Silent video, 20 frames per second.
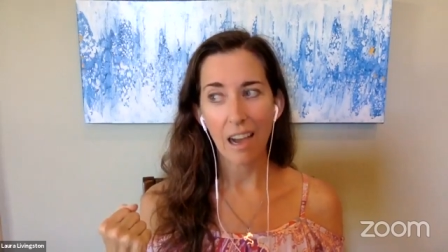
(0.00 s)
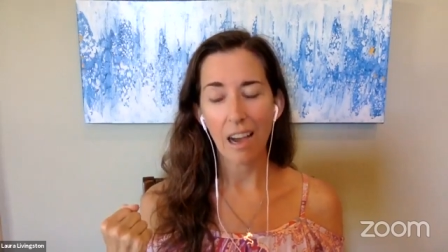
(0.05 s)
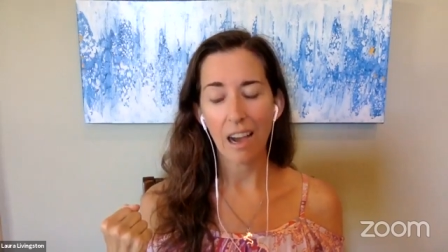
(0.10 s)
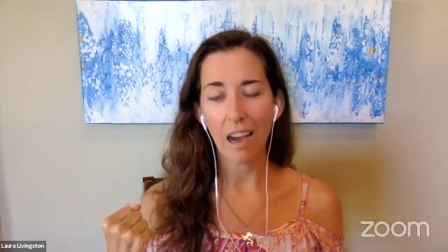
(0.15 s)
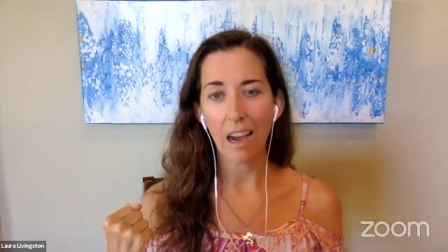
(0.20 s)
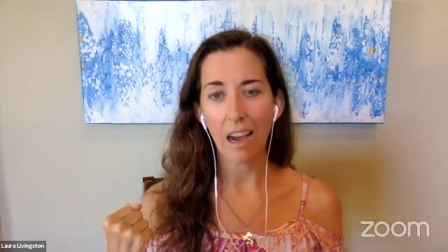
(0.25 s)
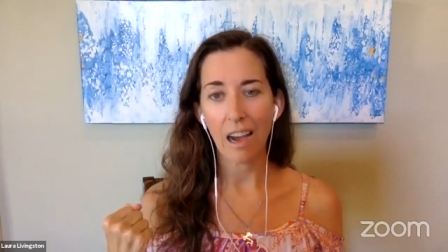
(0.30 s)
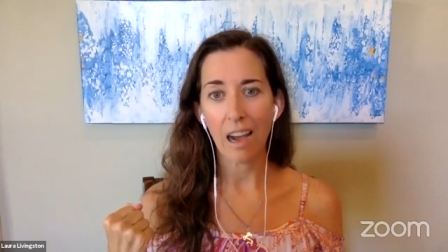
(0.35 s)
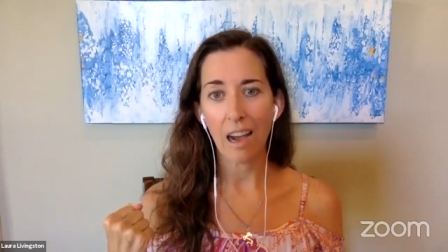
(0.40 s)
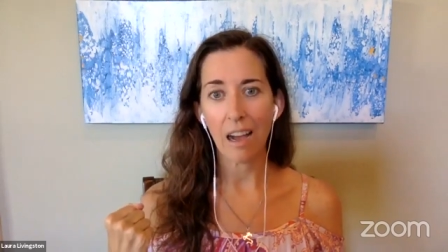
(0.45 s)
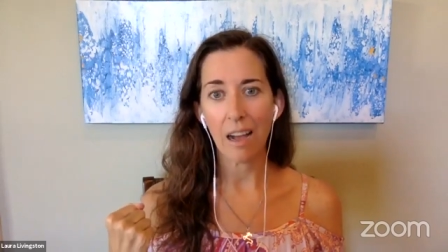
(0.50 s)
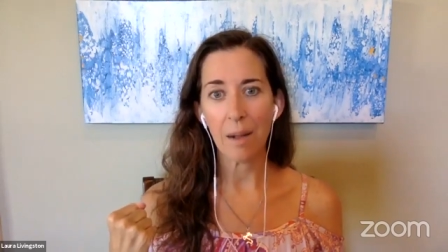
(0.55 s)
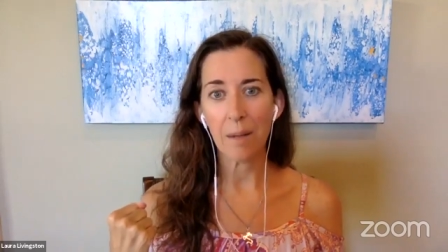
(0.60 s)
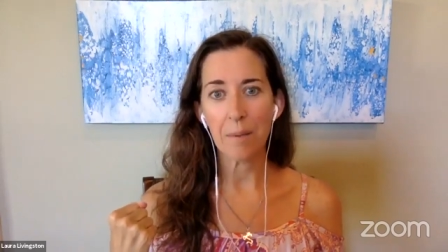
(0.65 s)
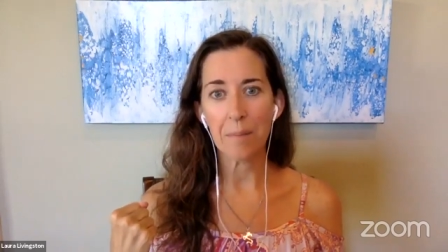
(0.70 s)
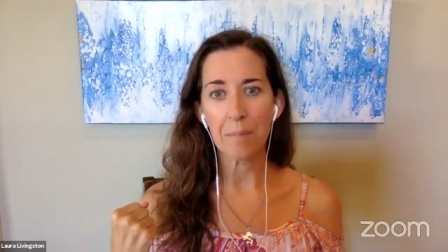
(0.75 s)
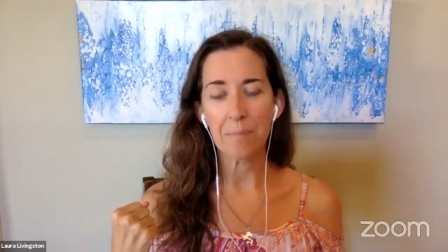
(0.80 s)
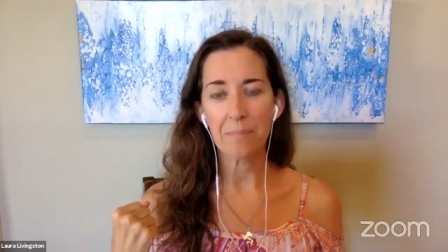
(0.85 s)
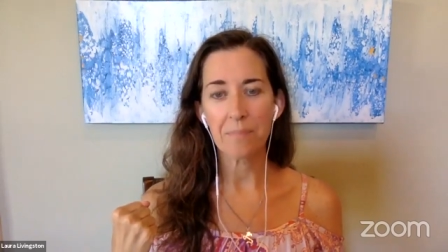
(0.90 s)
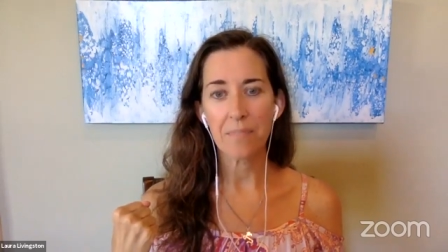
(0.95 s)

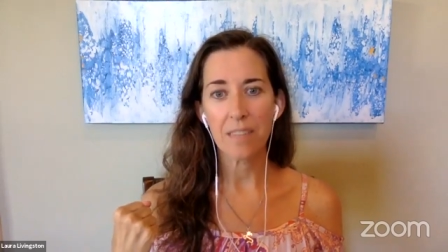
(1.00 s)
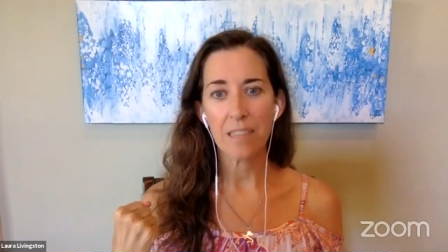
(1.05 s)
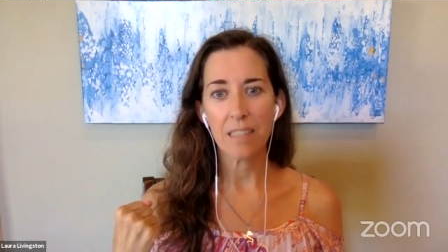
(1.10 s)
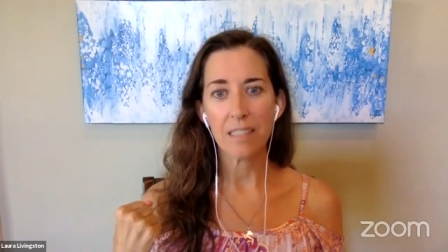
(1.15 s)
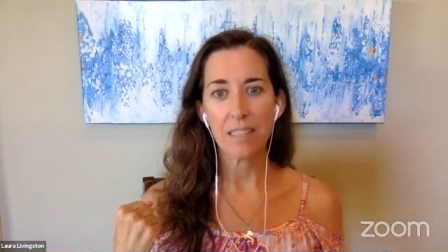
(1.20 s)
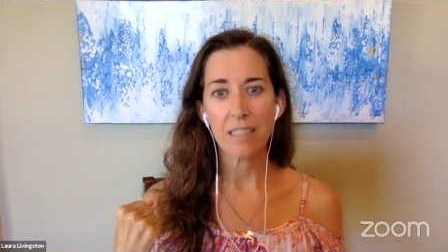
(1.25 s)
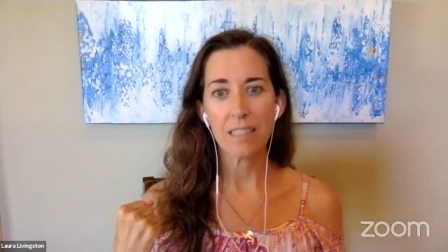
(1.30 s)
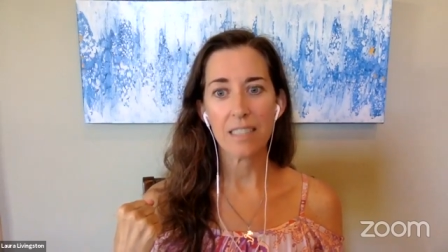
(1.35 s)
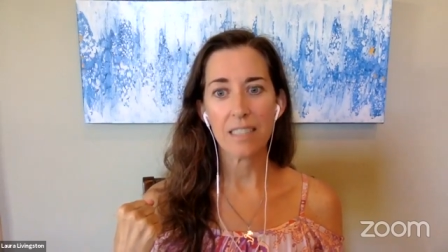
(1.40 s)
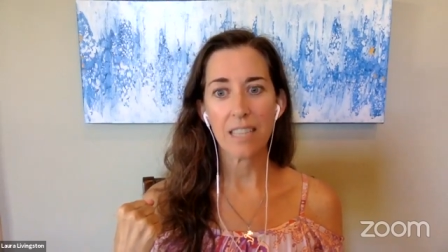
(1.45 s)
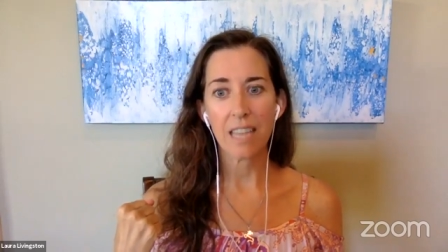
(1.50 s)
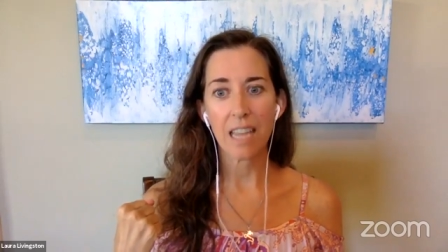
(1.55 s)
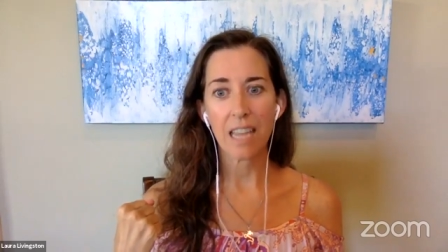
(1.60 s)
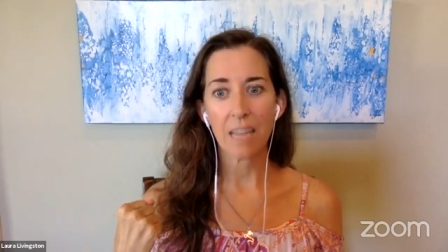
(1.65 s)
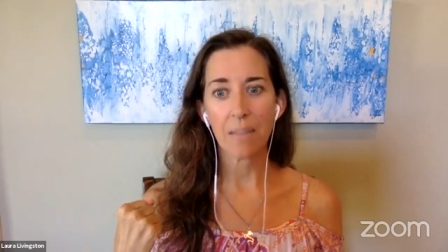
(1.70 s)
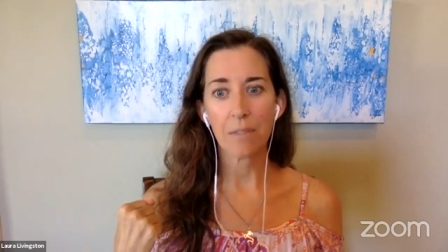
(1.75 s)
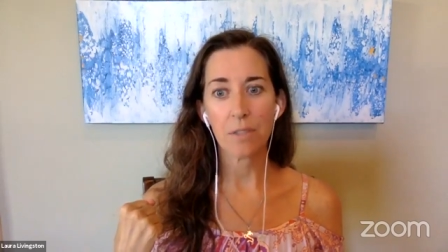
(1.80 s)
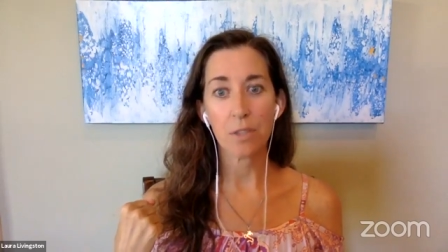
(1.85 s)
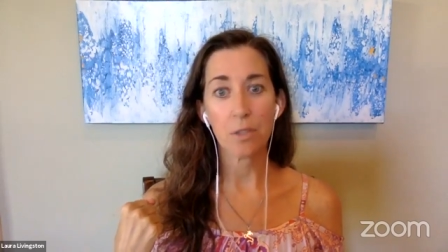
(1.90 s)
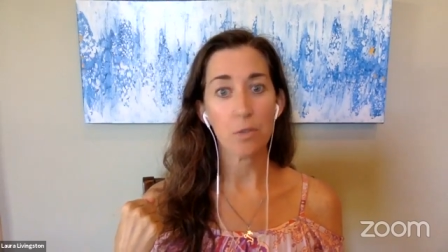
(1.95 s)
um,
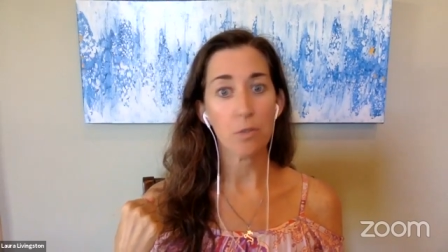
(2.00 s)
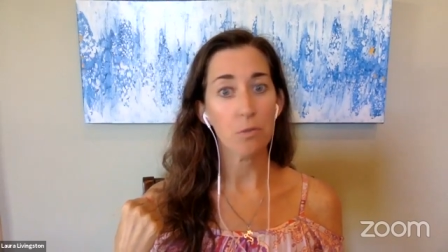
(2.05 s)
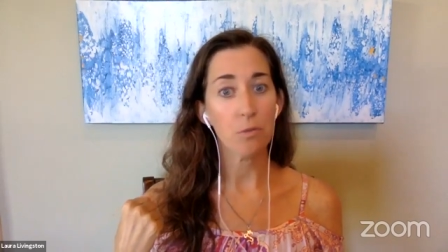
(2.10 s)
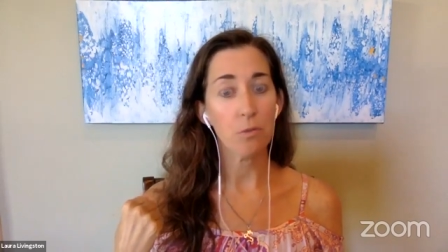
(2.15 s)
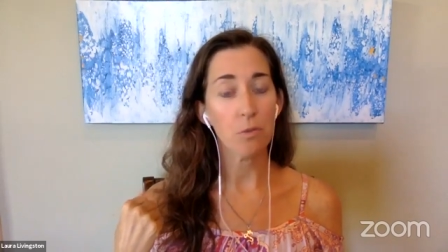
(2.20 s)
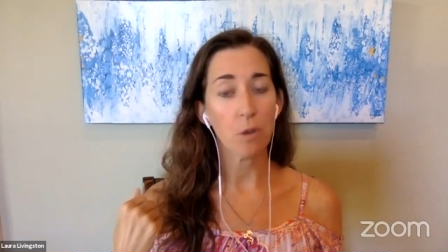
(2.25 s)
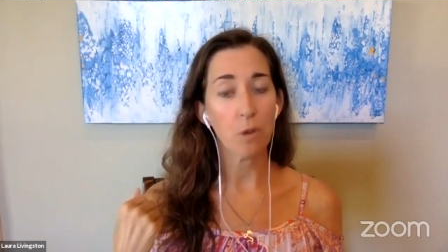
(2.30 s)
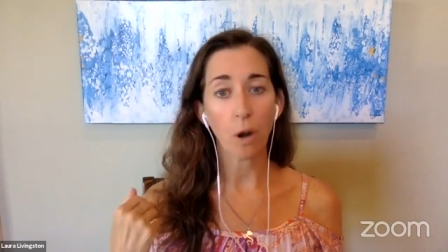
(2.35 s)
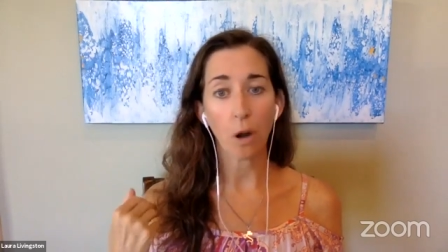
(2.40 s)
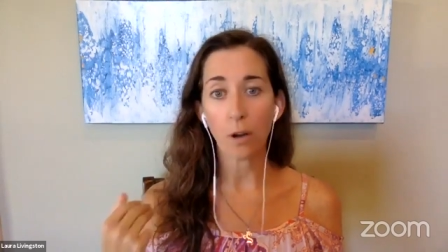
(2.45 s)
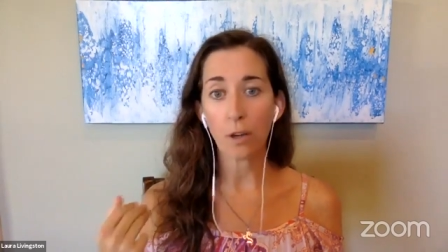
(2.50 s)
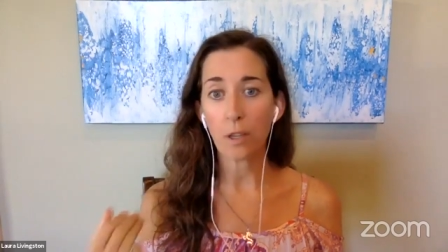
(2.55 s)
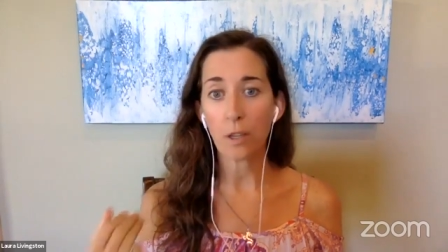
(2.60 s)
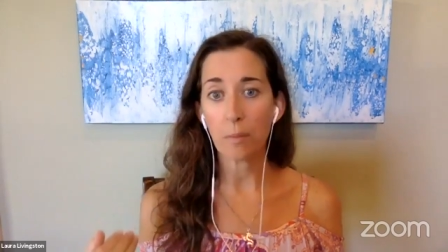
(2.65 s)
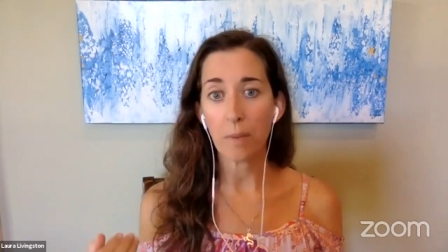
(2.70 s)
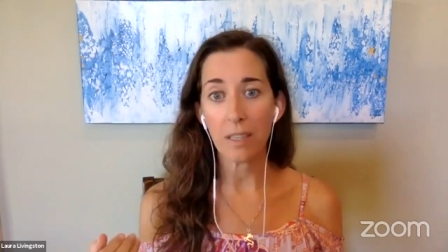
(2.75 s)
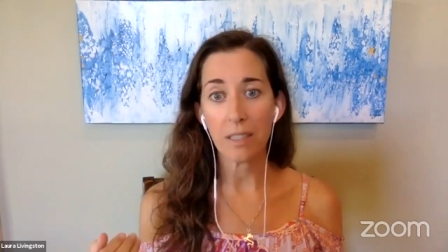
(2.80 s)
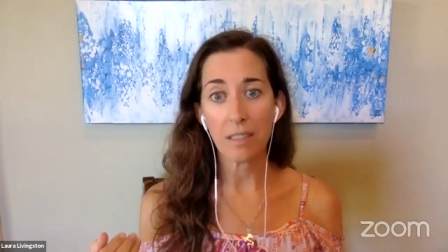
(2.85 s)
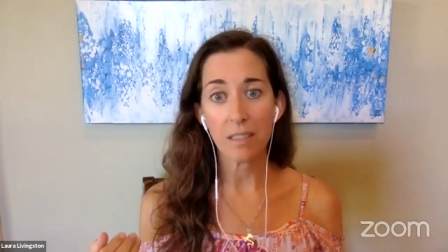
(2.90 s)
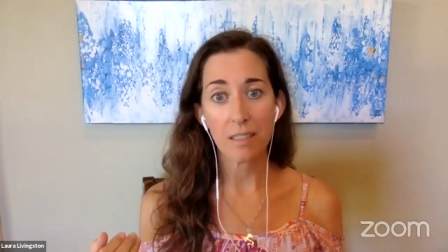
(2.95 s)
saves you
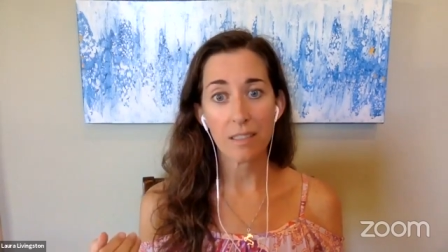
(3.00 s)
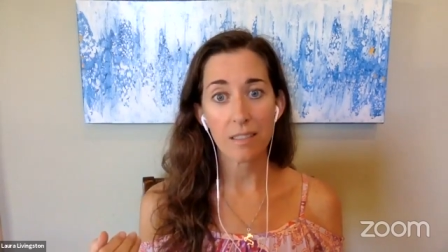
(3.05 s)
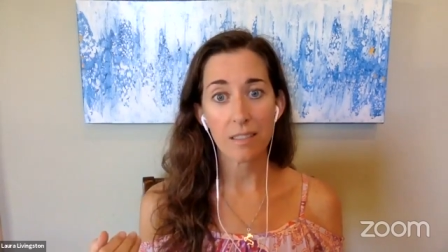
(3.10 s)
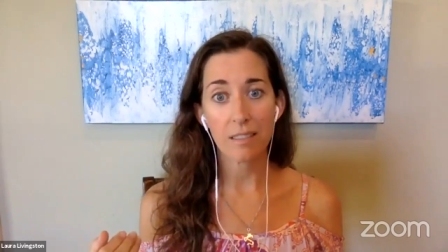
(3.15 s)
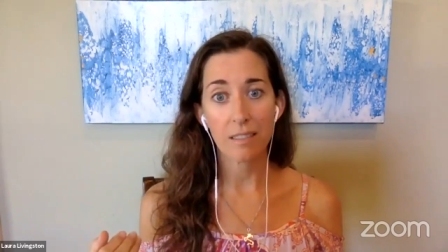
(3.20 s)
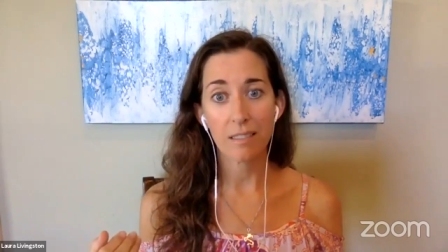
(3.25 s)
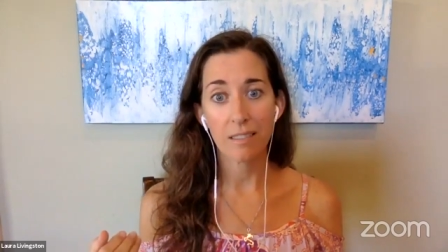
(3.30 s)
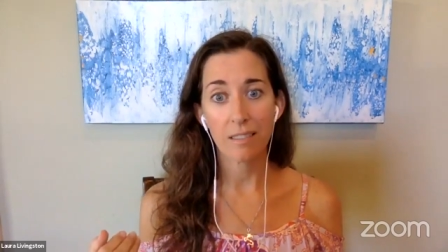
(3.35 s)
arguments